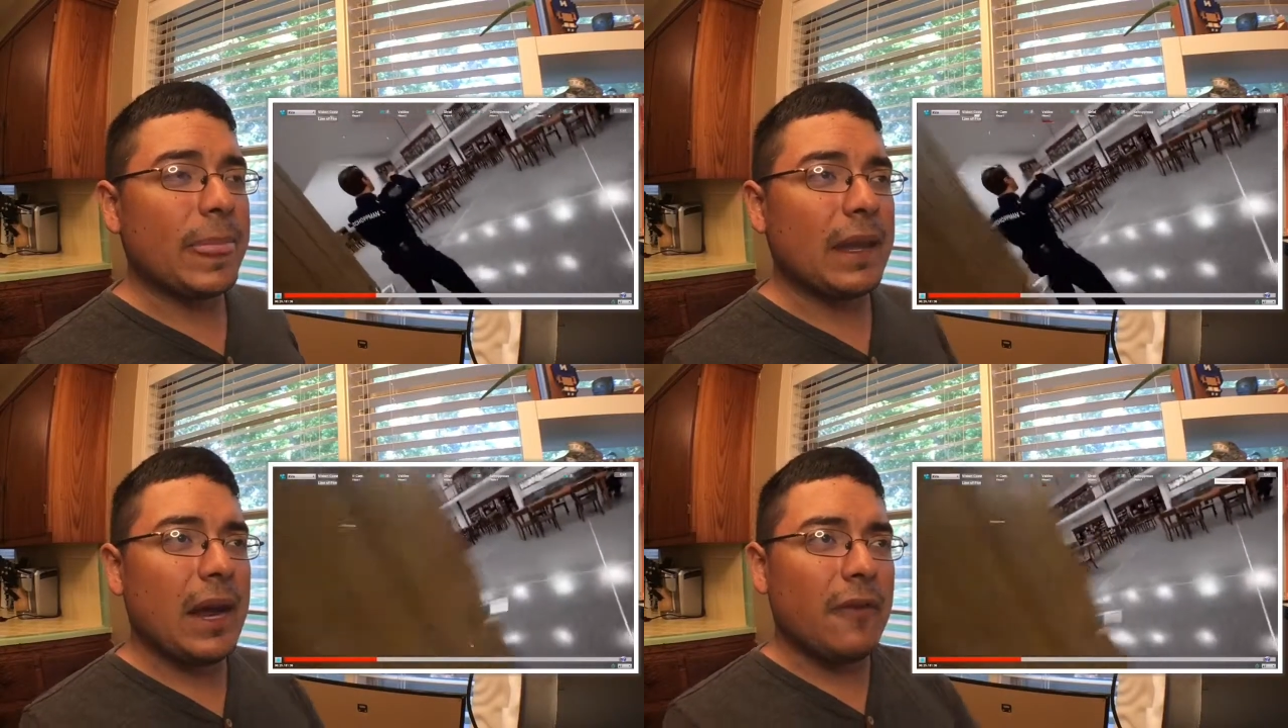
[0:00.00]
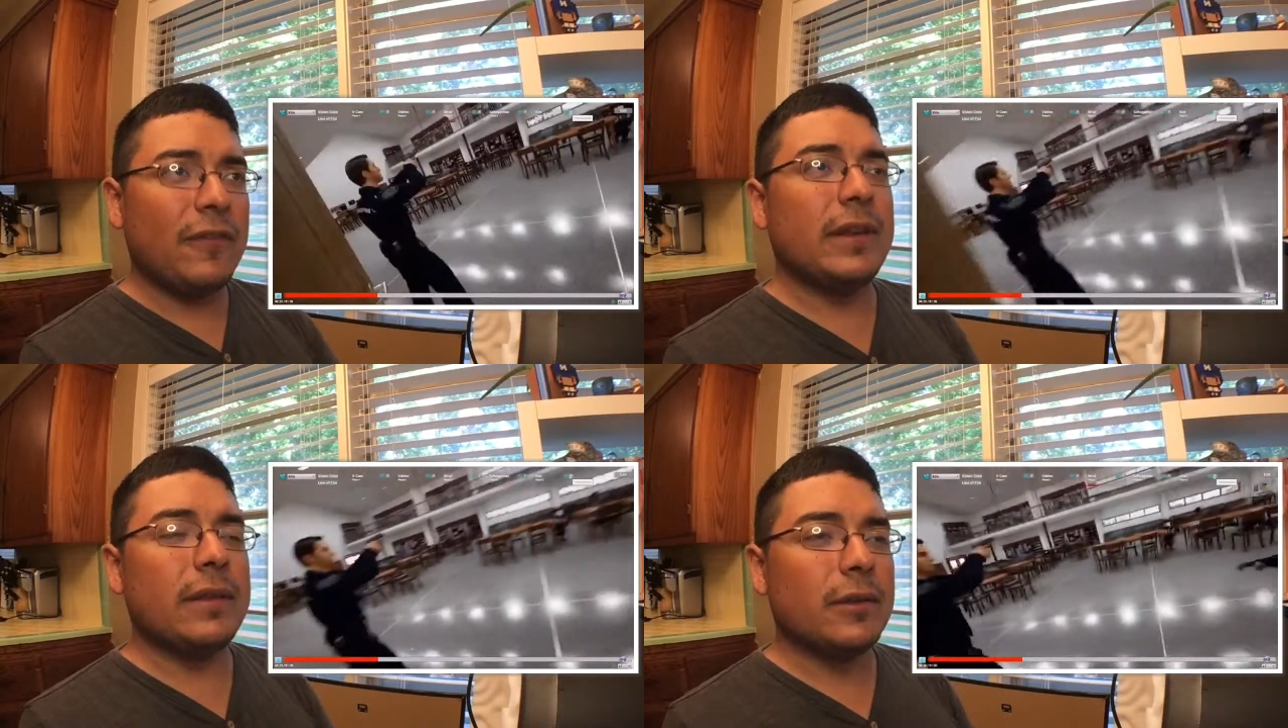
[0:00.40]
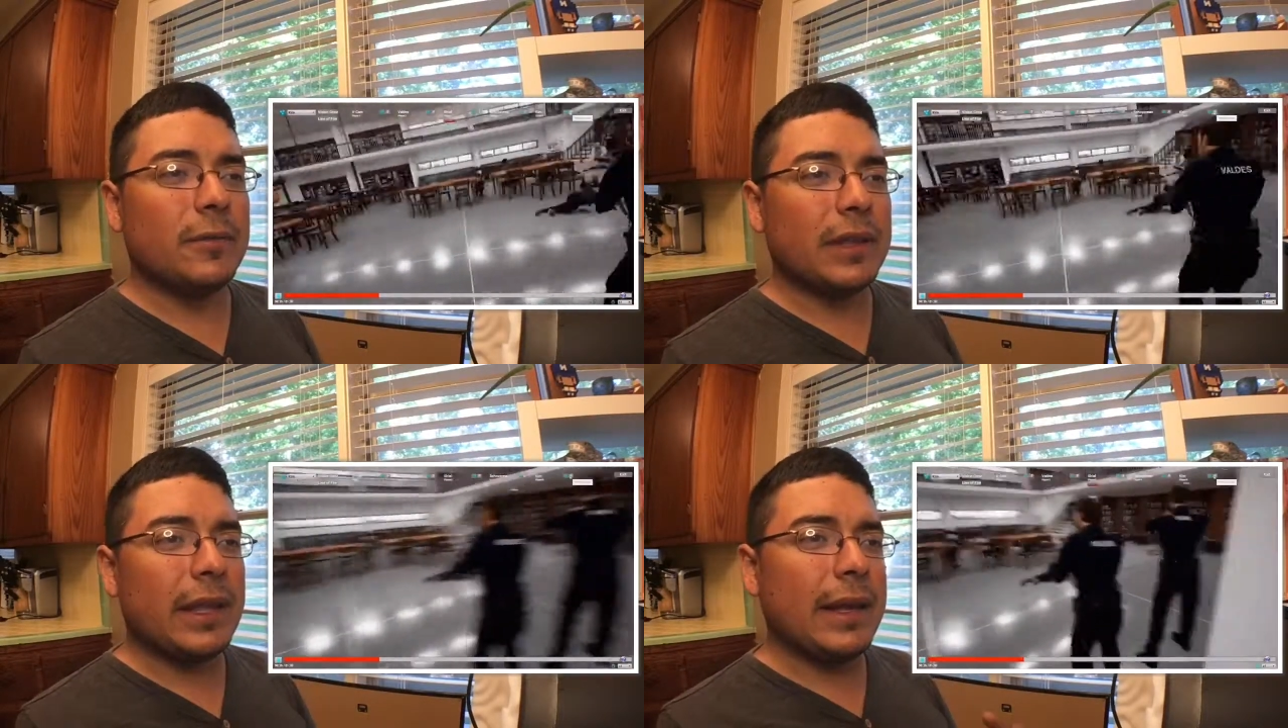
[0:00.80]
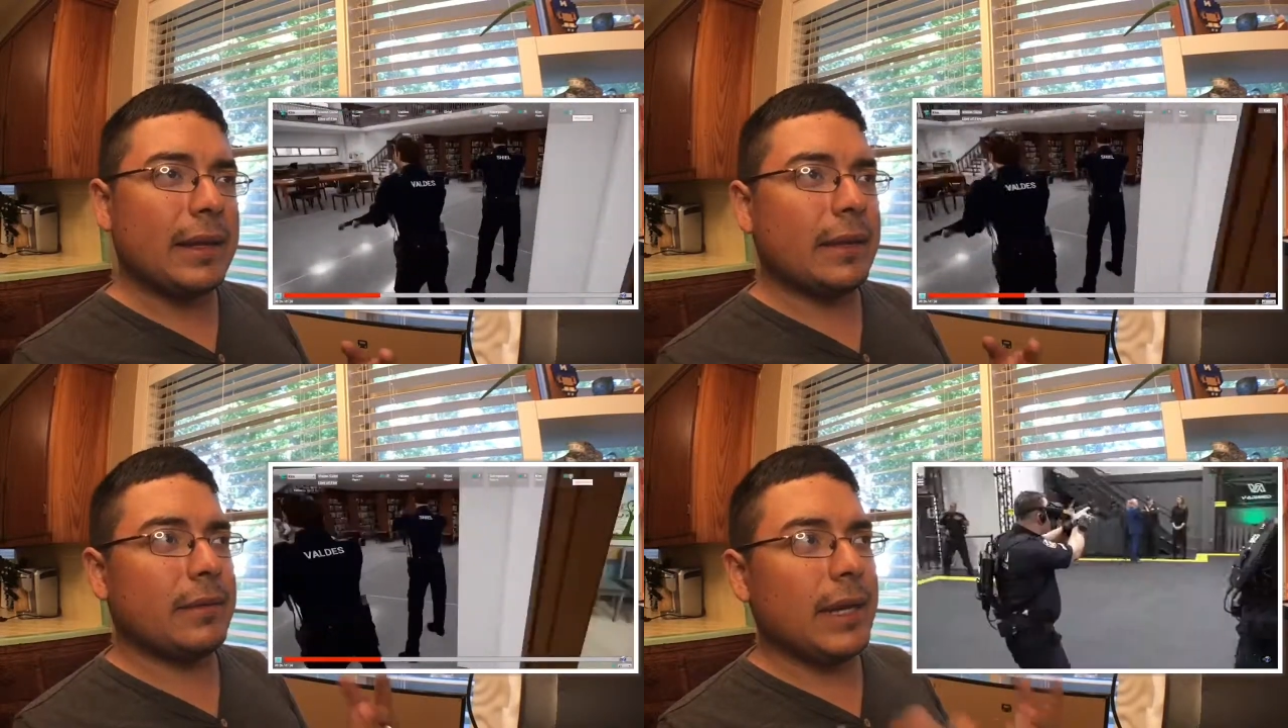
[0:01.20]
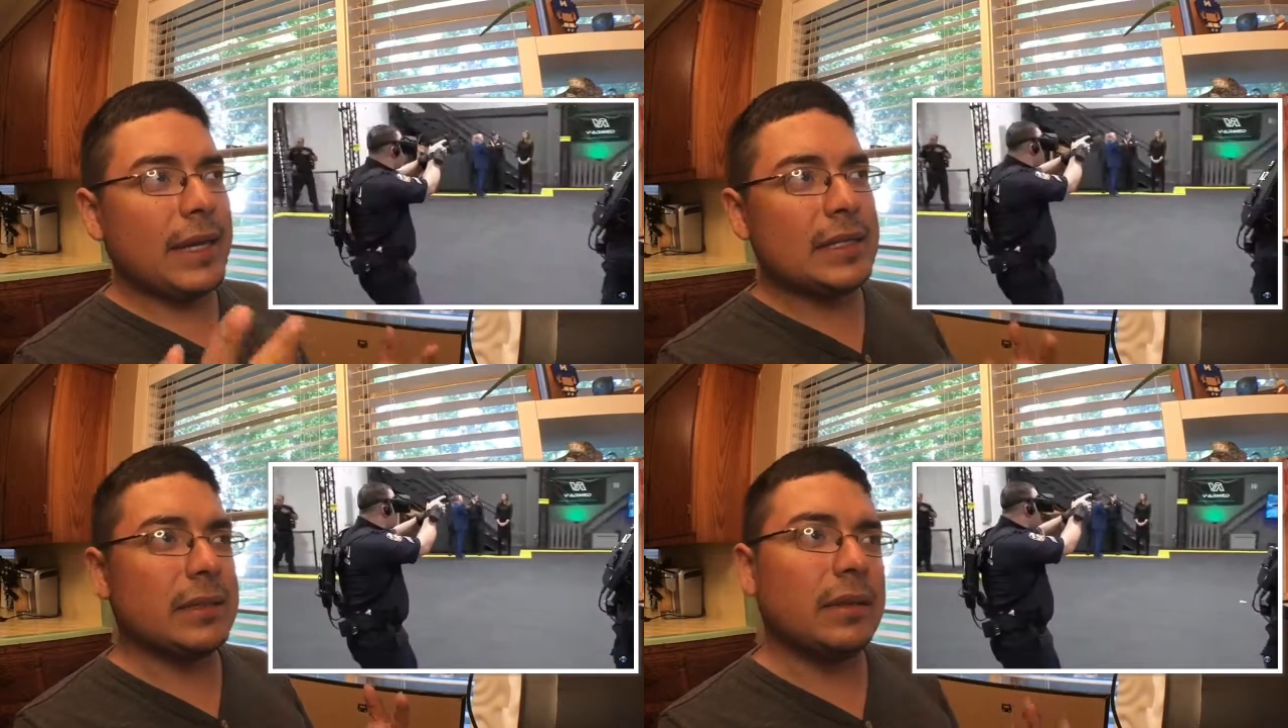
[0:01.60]
outfitting them with
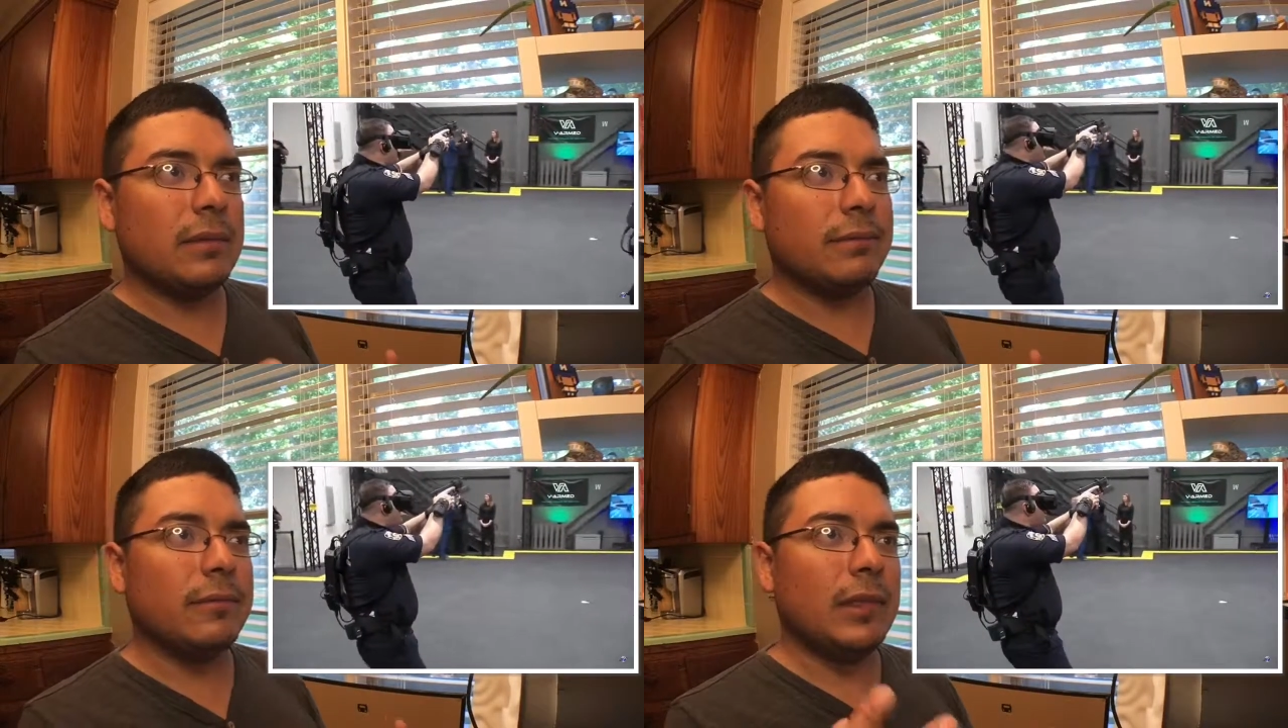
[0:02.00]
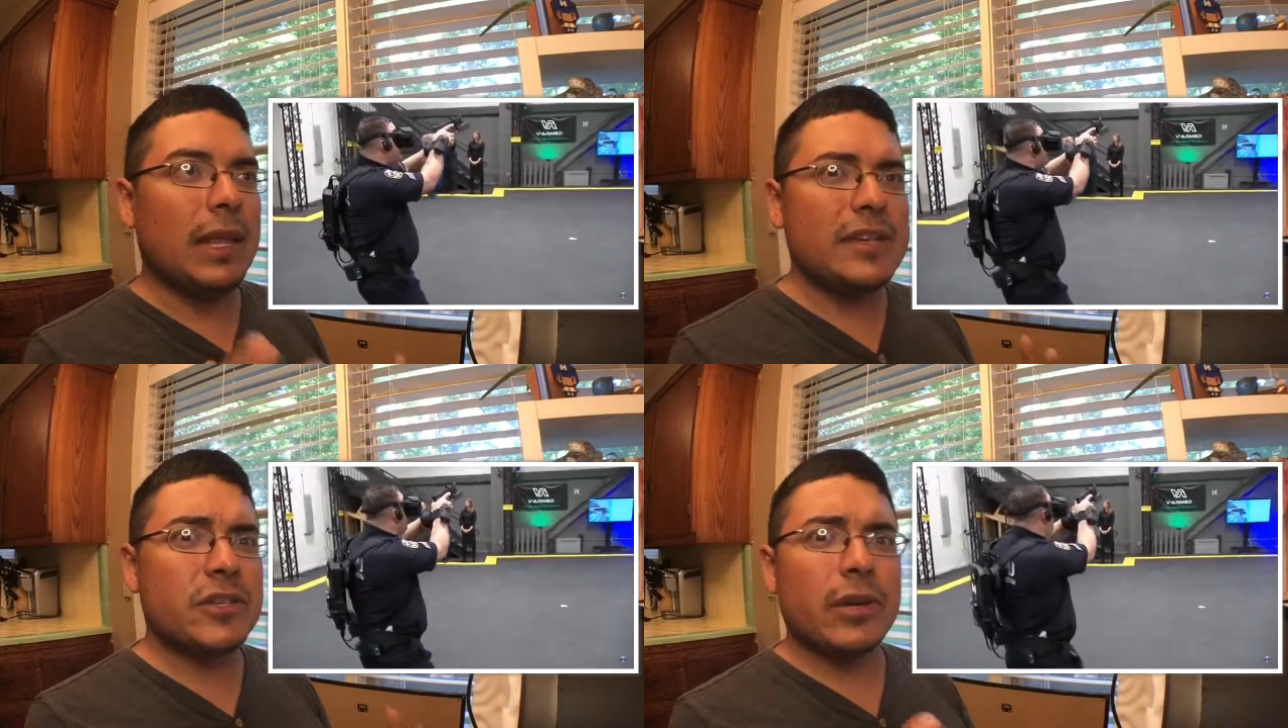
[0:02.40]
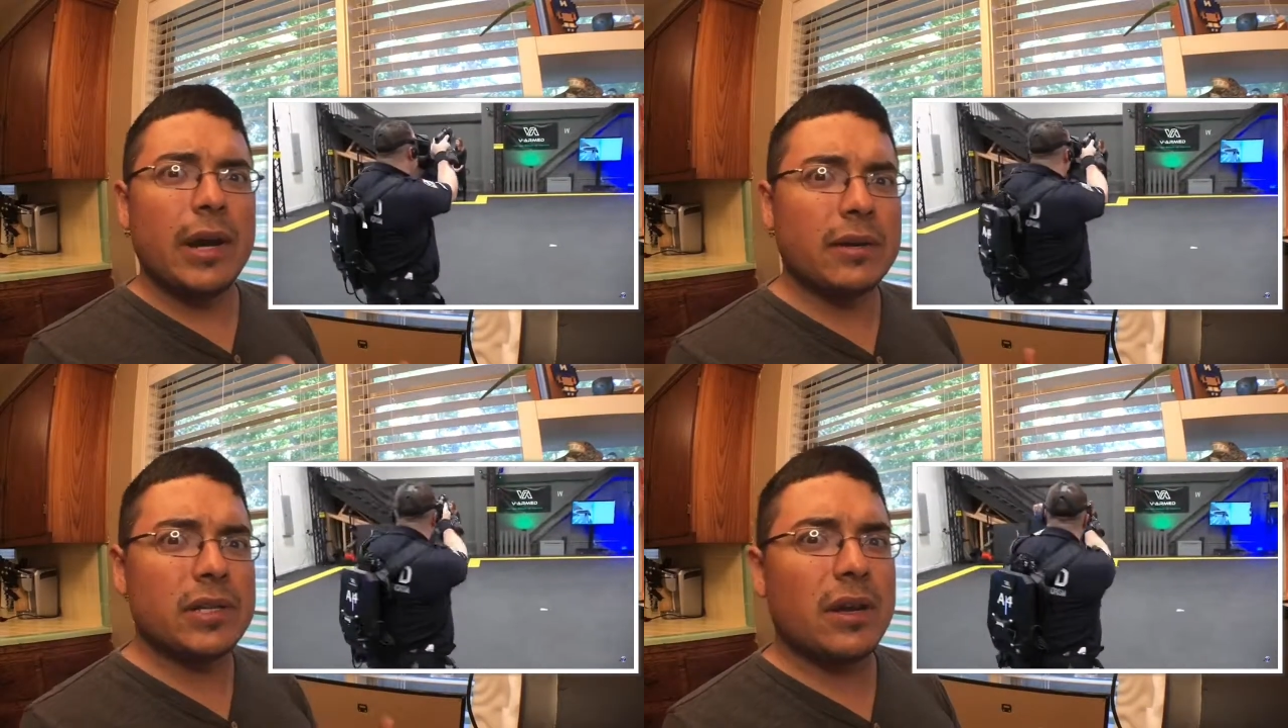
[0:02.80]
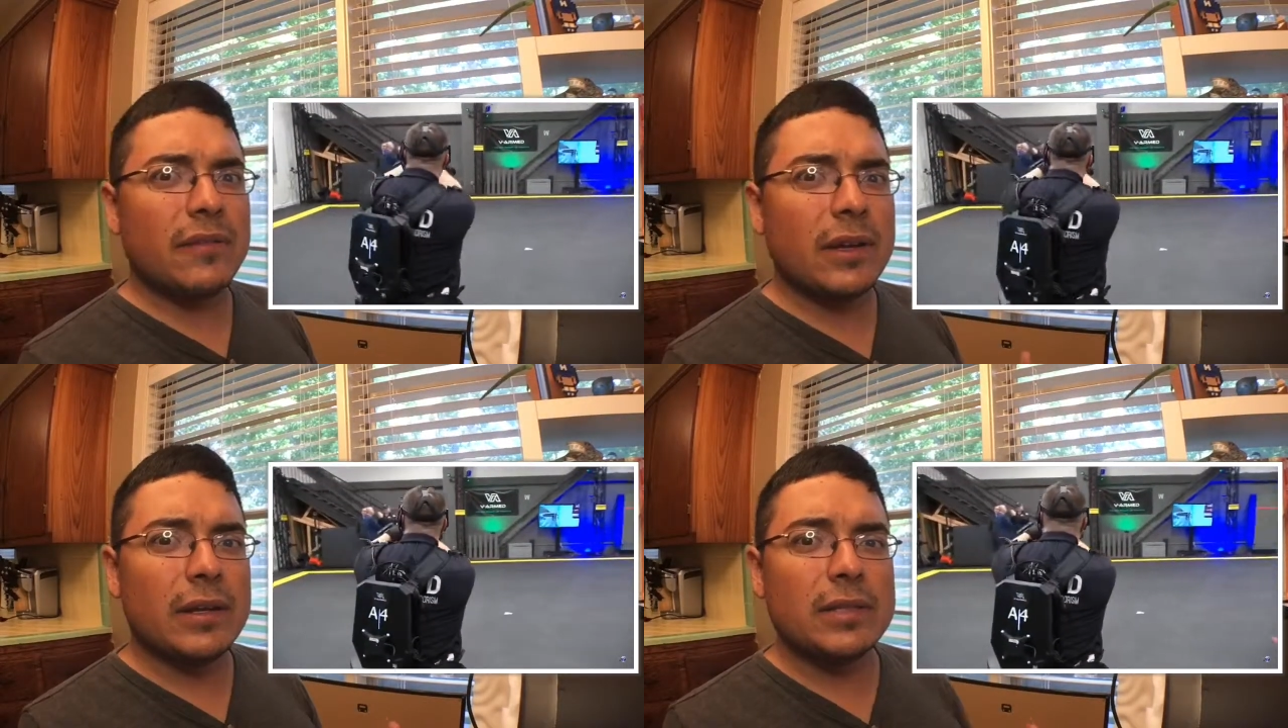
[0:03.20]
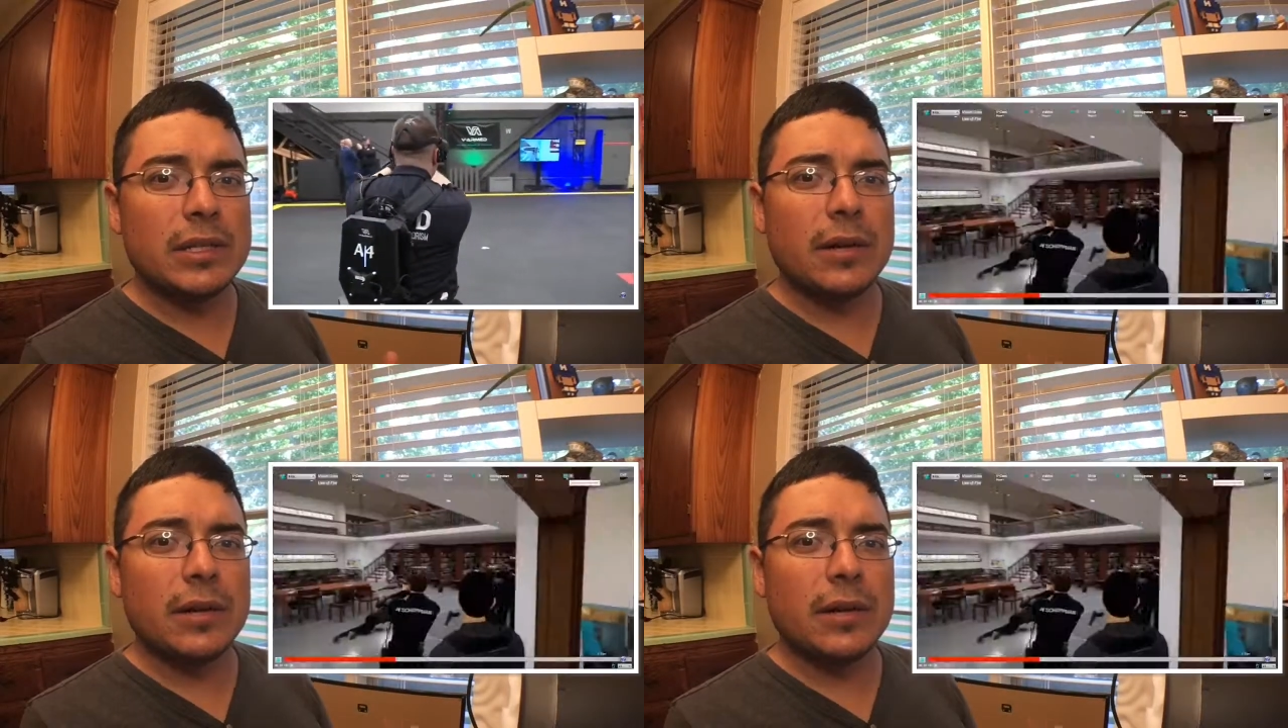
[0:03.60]
laser airsoft guns.